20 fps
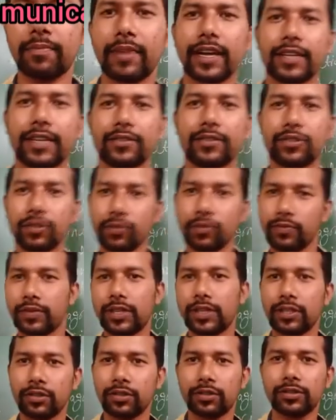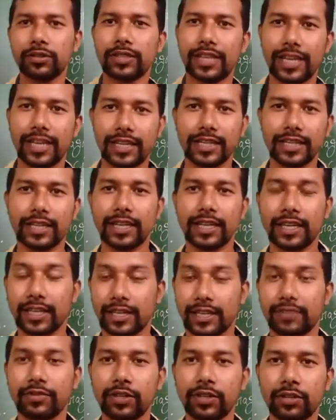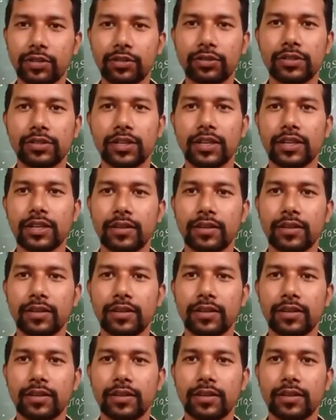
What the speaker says: my two videos, earlier videos,